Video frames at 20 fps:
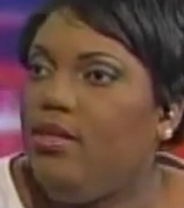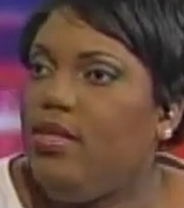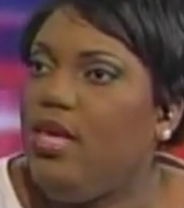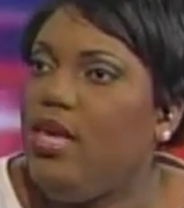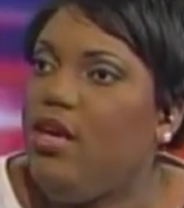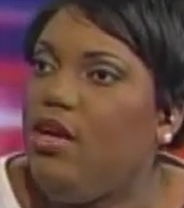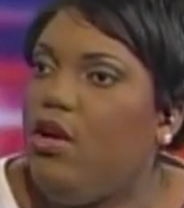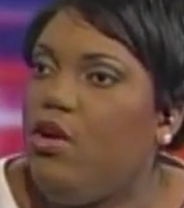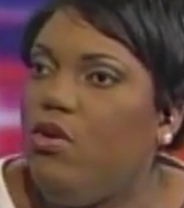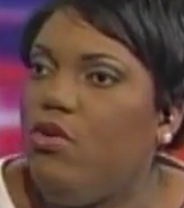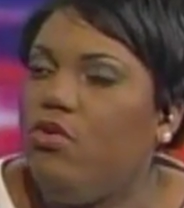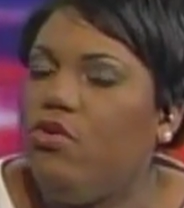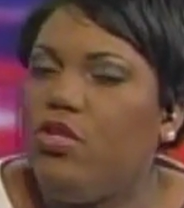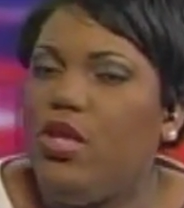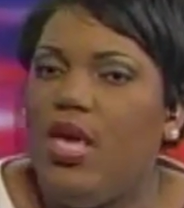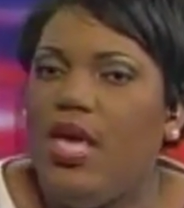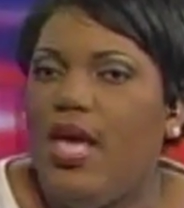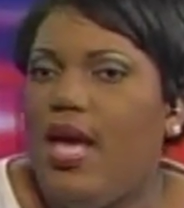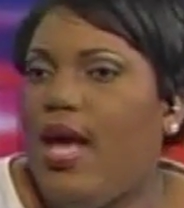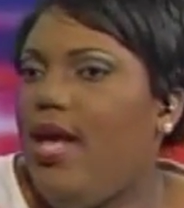egos,
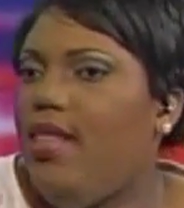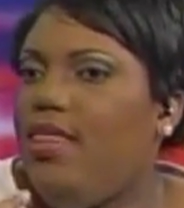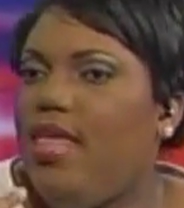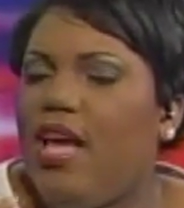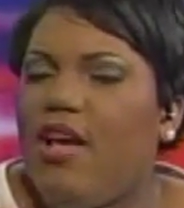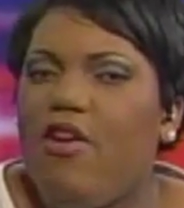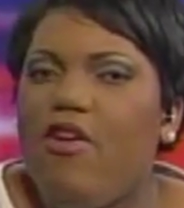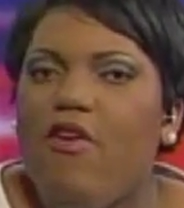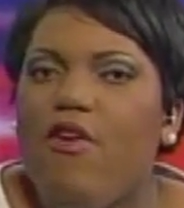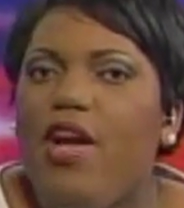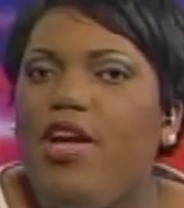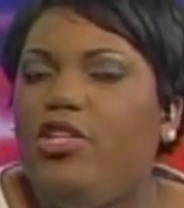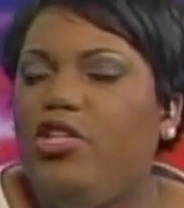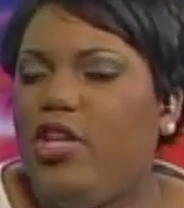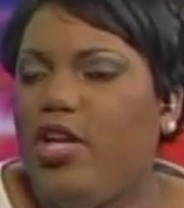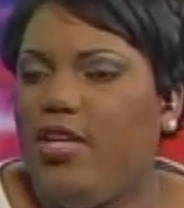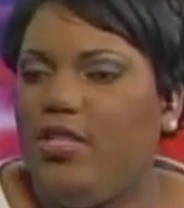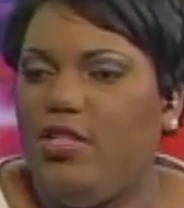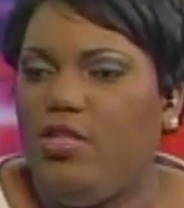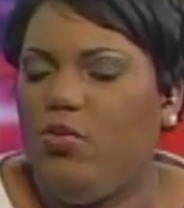and they crush
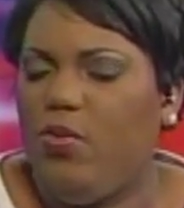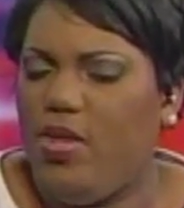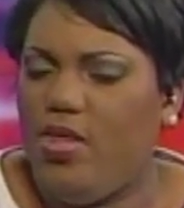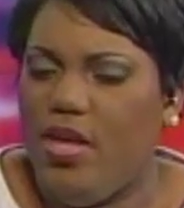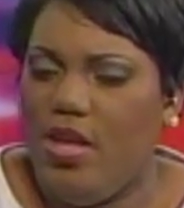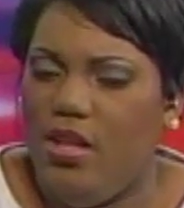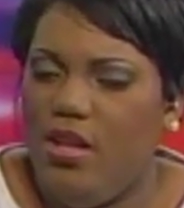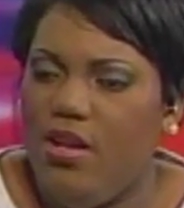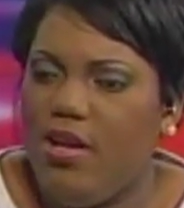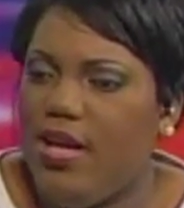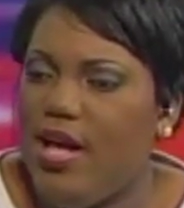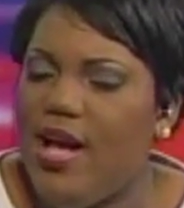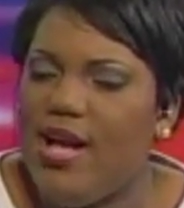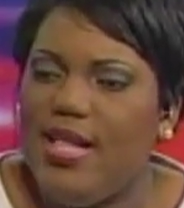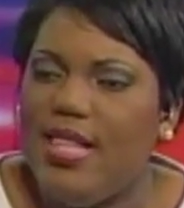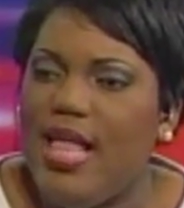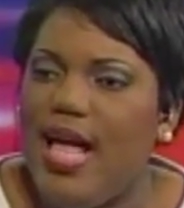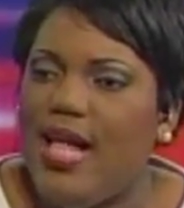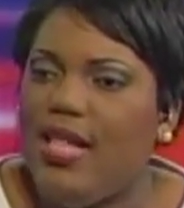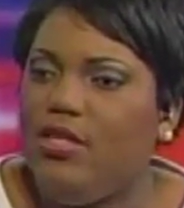us with a look, a
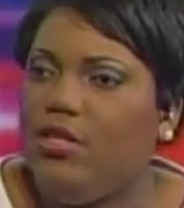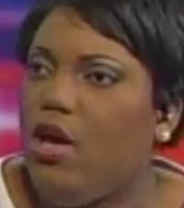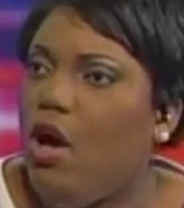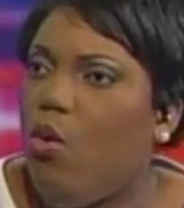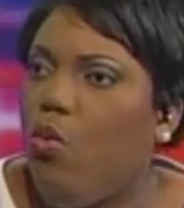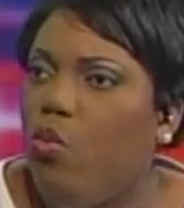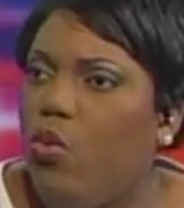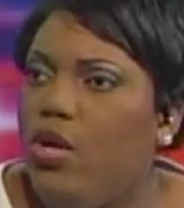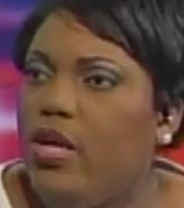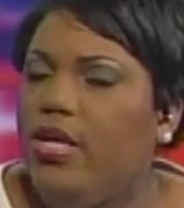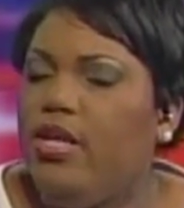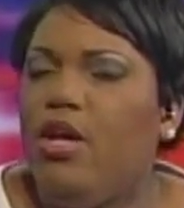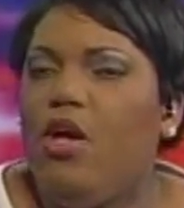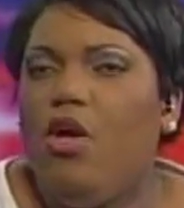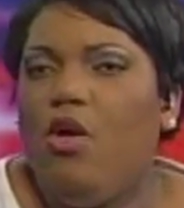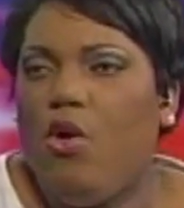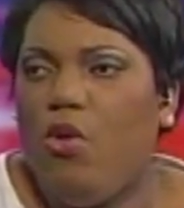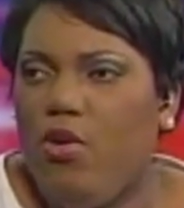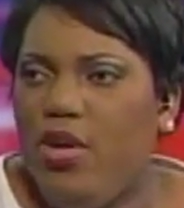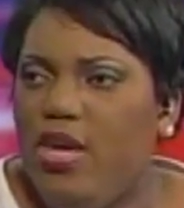glance, a word,
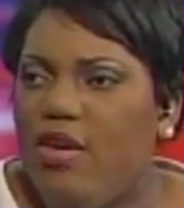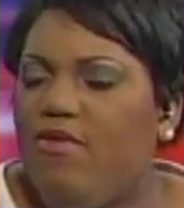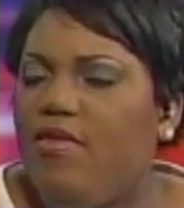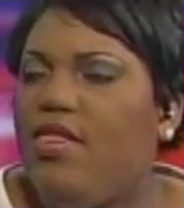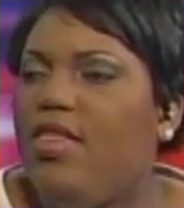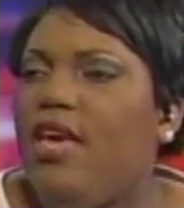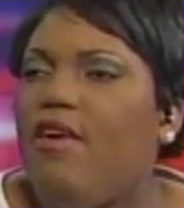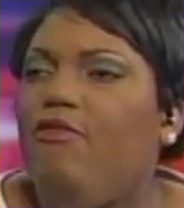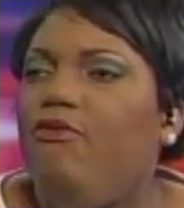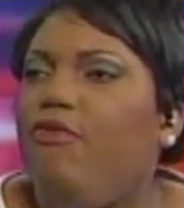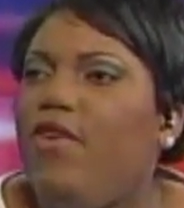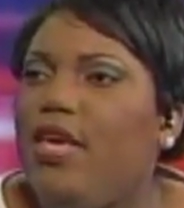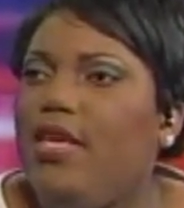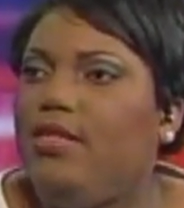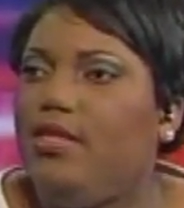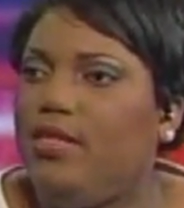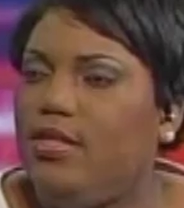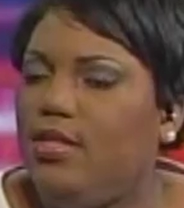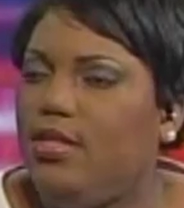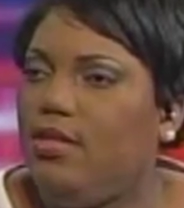or even their
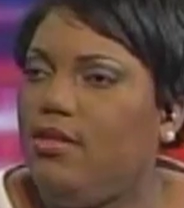fist.